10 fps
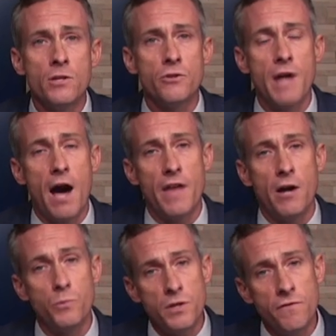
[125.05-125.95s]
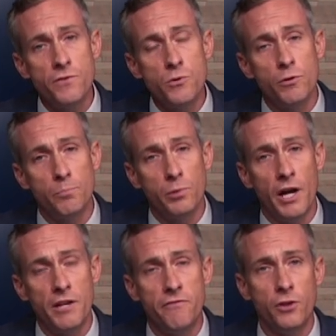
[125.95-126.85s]
So now that refueled
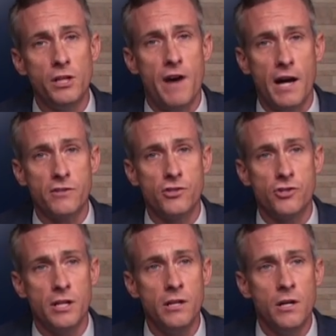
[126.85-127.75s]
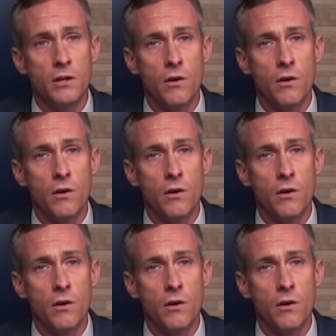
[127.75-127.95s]
blood full of oxygen